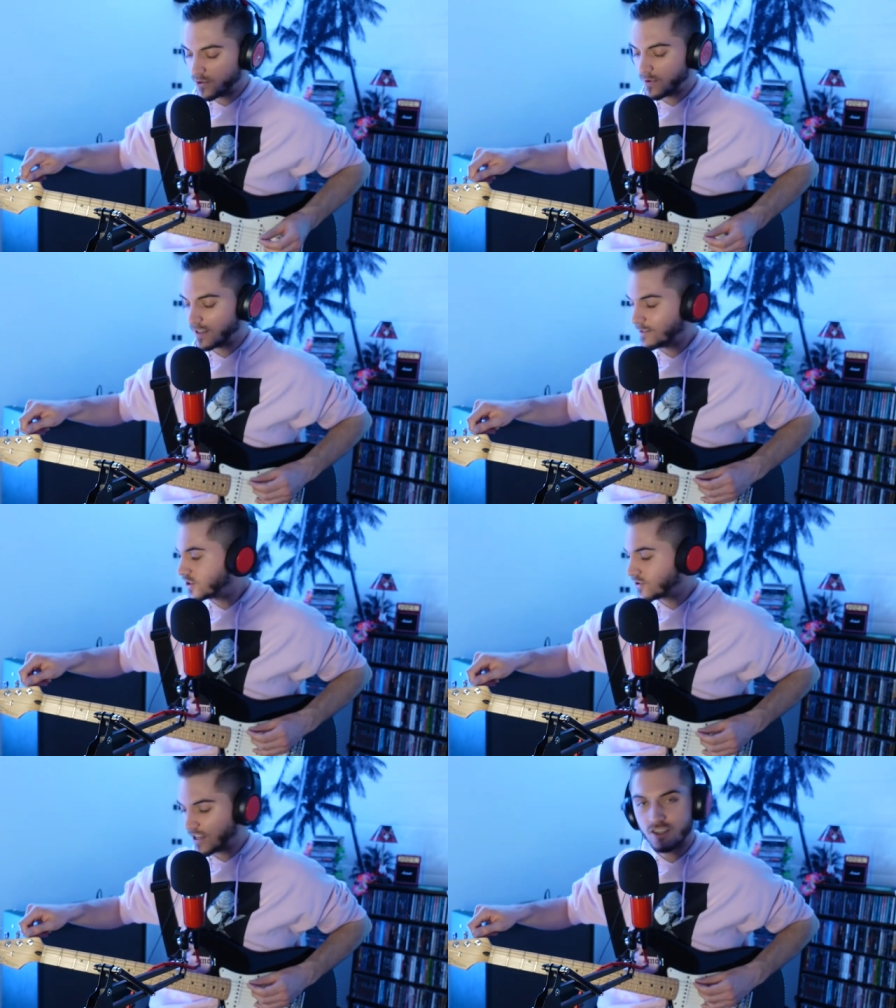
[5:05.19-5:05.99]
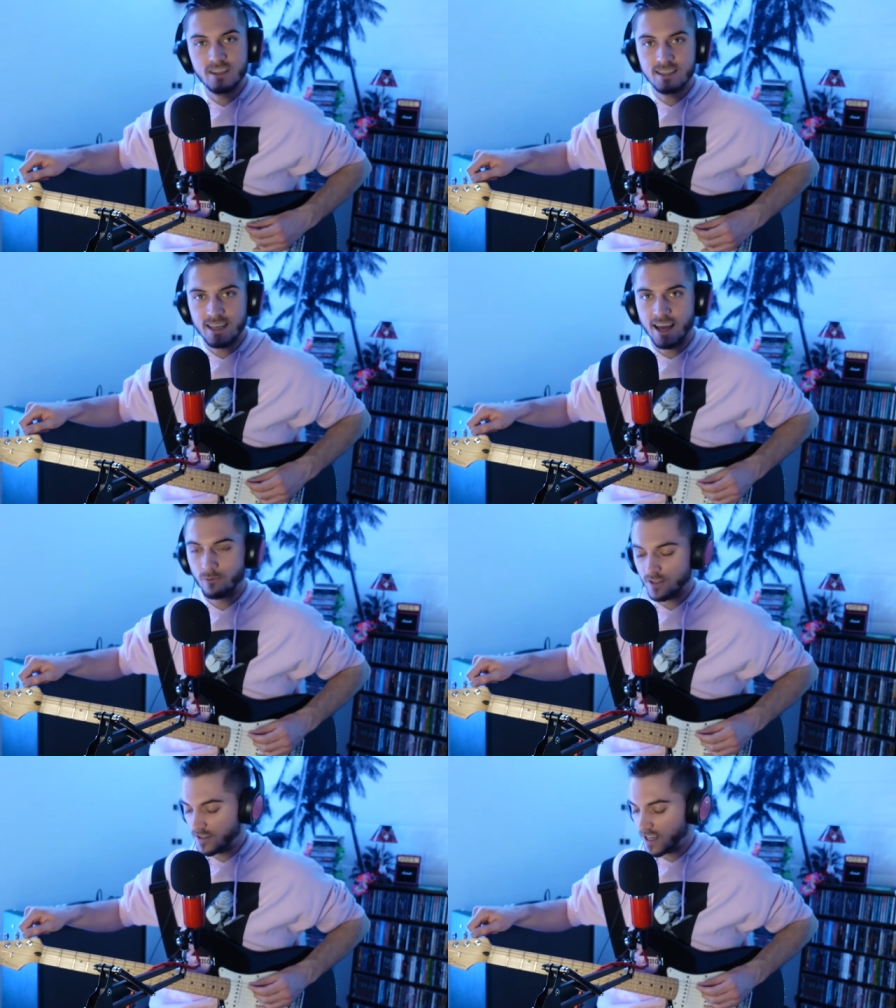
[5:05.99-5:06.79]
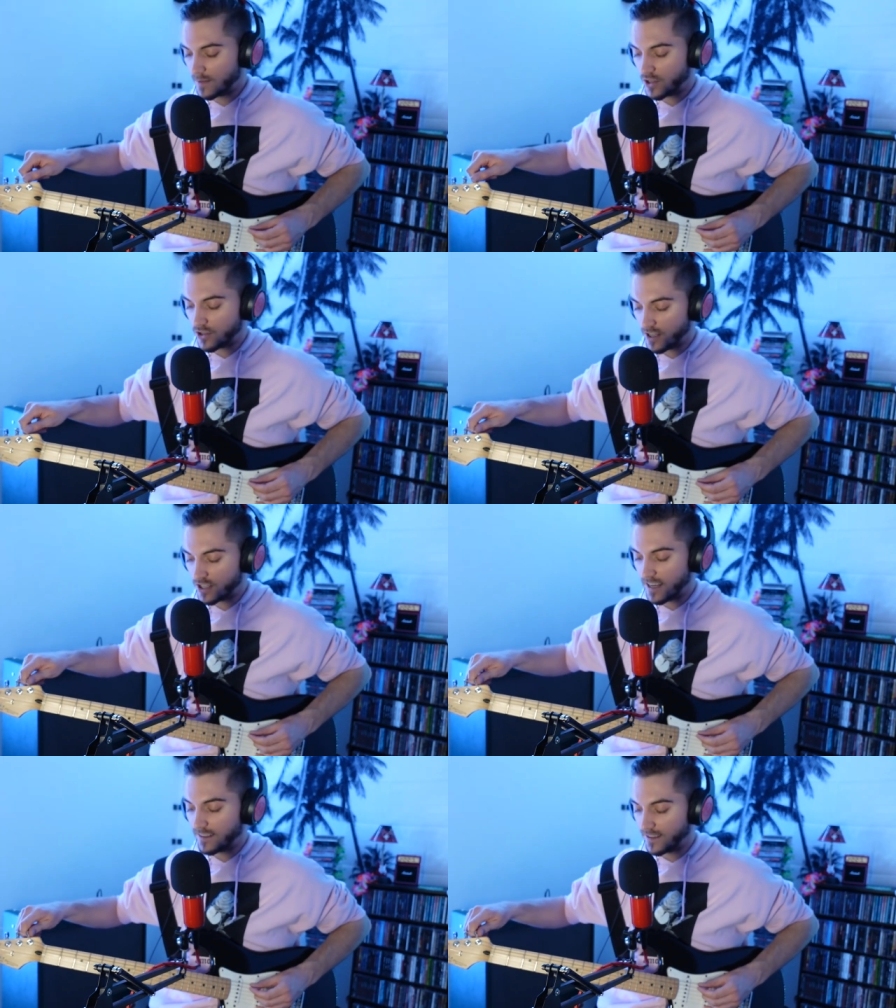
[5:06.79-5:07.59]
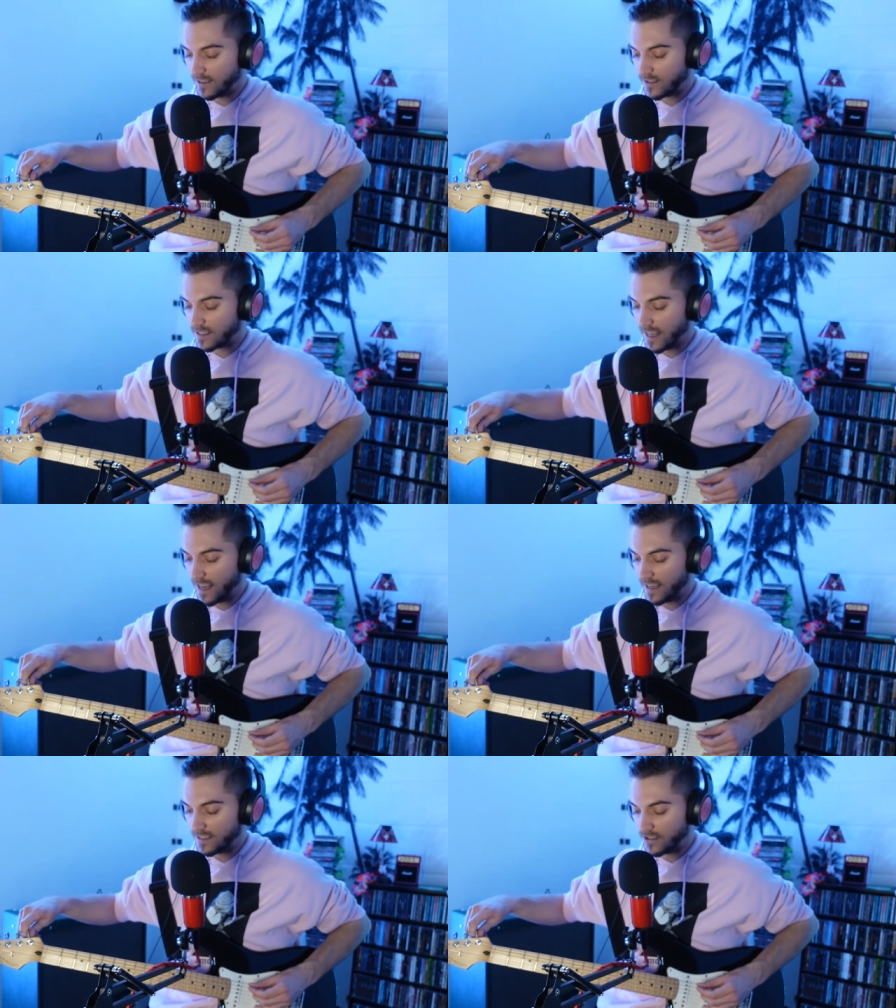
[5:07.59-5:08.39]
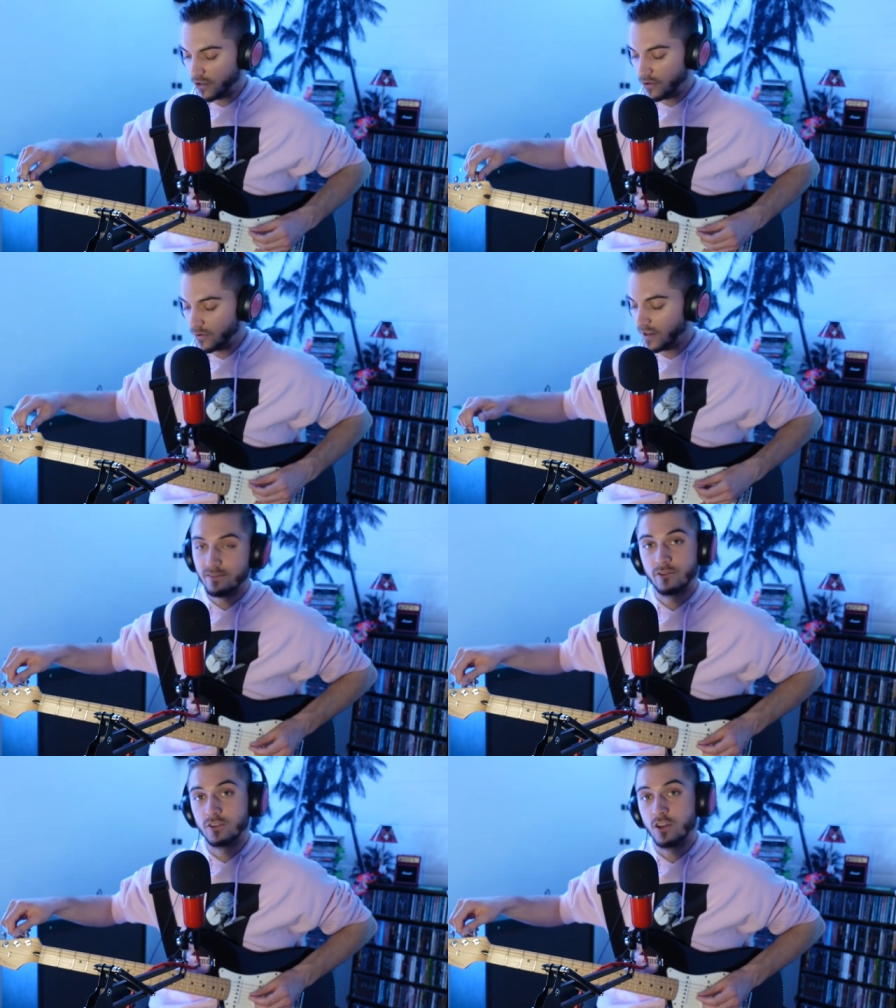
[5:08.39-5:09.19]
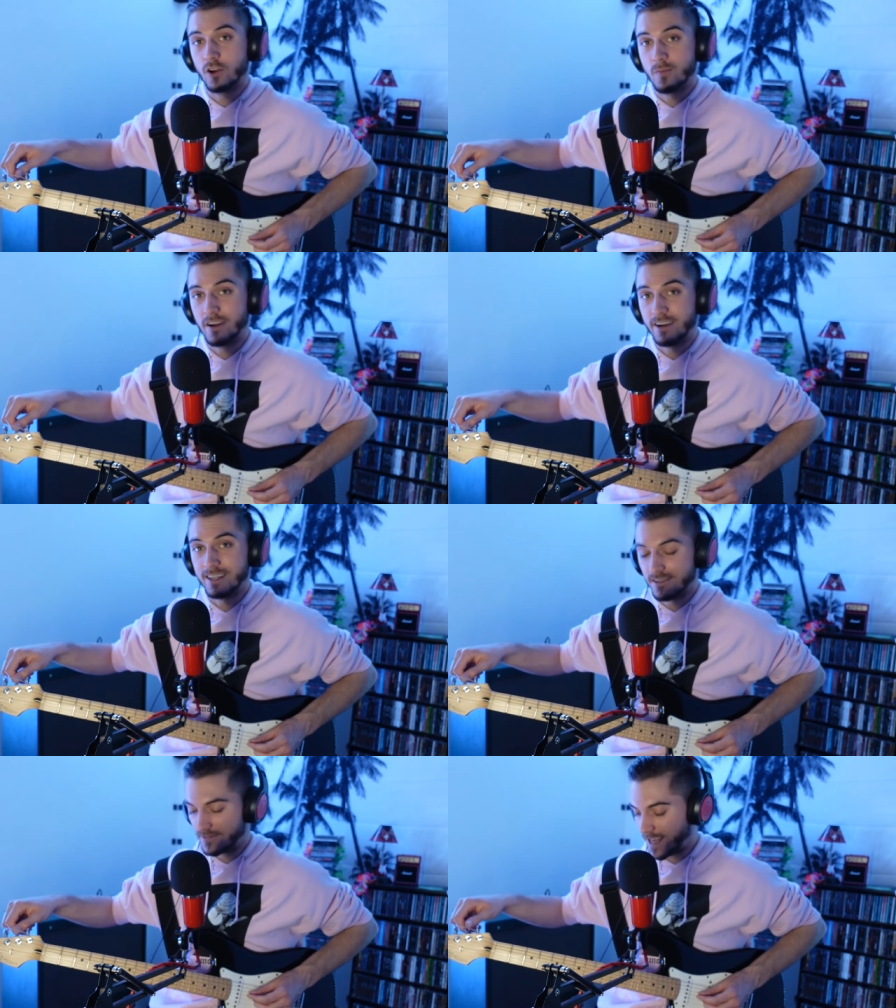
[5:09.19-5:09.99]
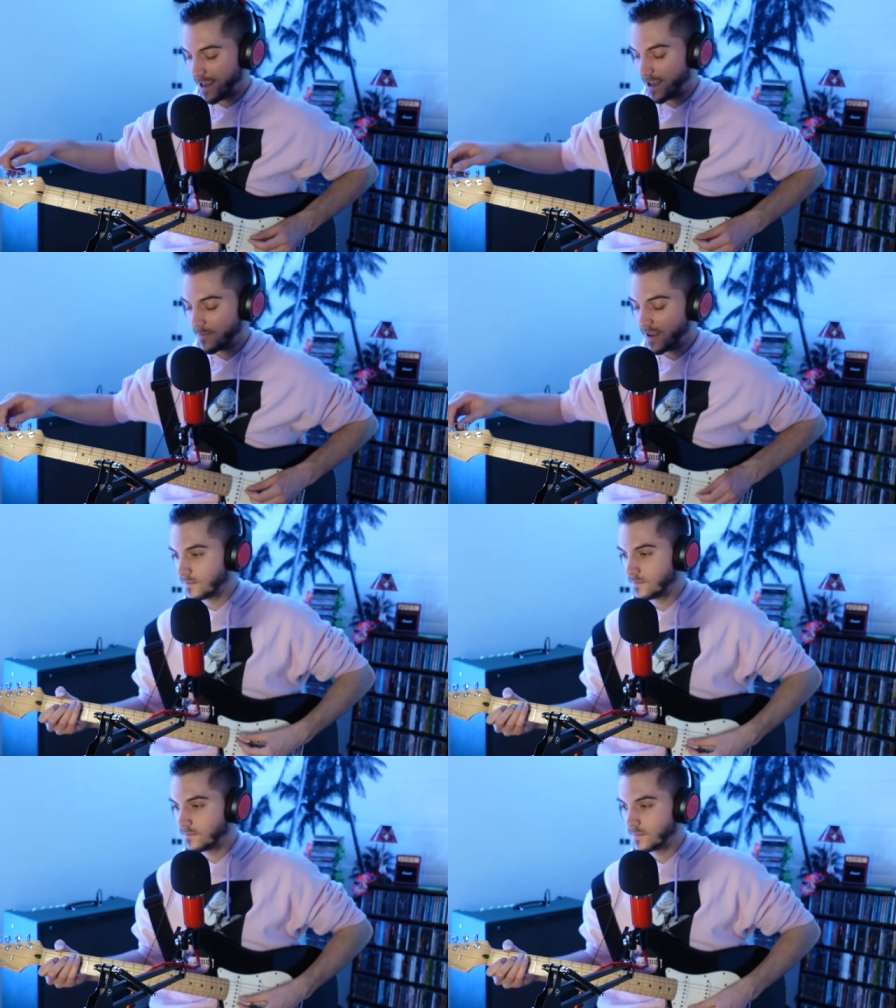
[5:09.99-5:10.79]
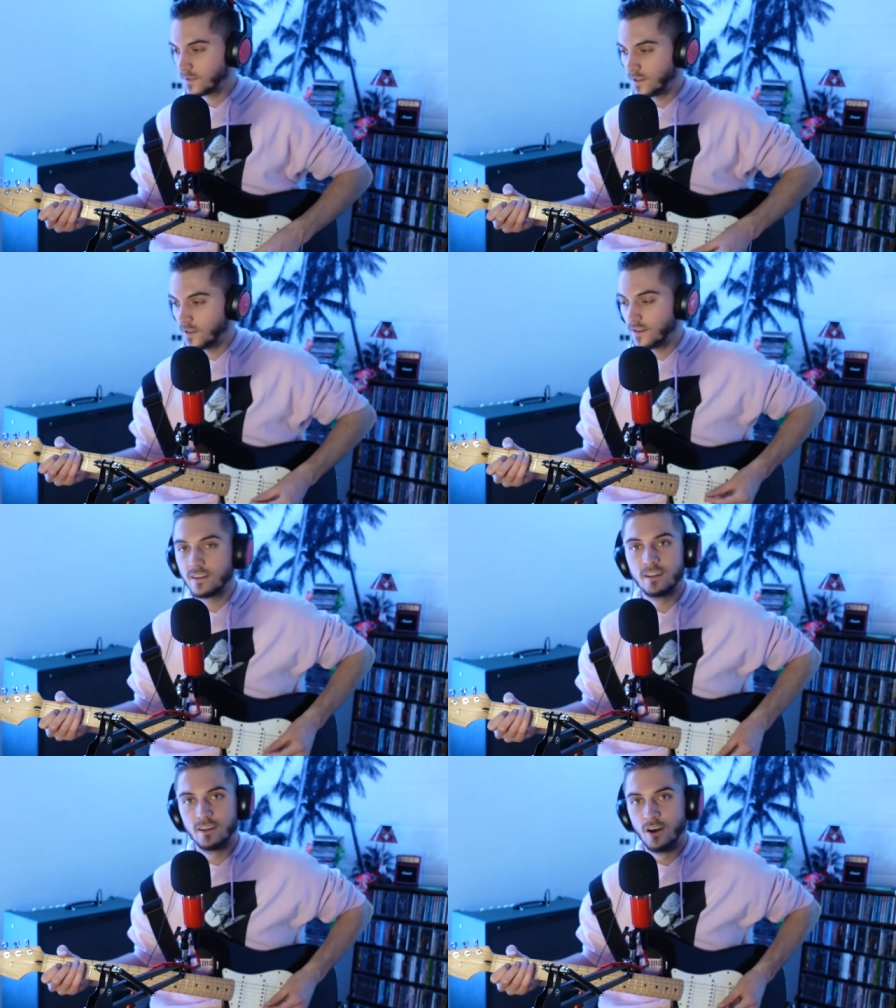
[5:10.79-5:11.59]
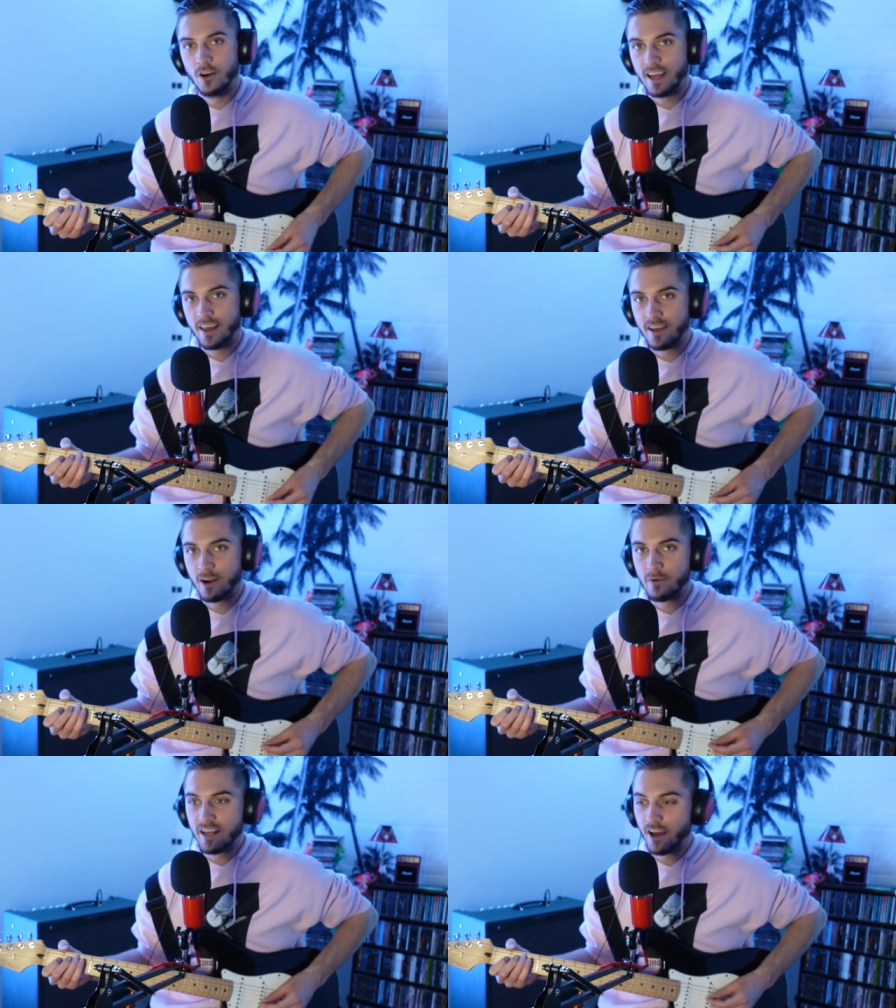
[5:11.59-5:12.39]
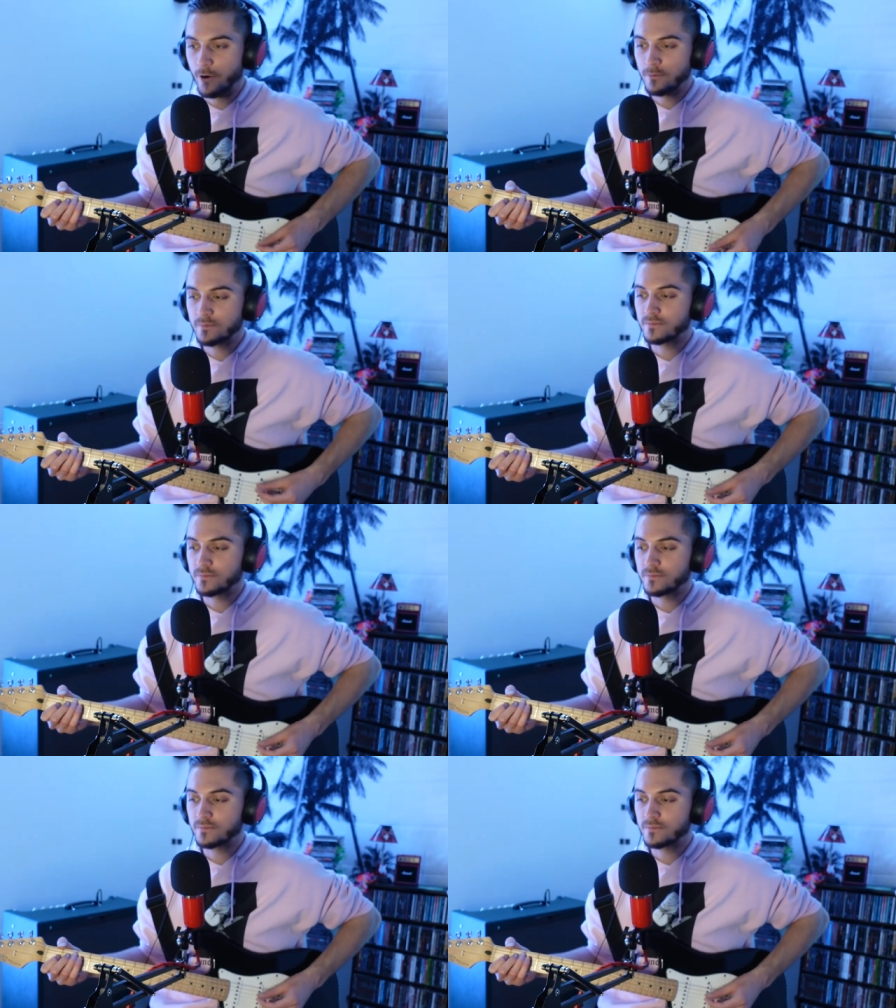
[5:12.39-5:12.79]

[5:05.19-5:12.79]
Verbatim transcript: You want to stretch these out. Once you get them stretched out, then they'll stay in tune for longer periods of time. Oh, there we go.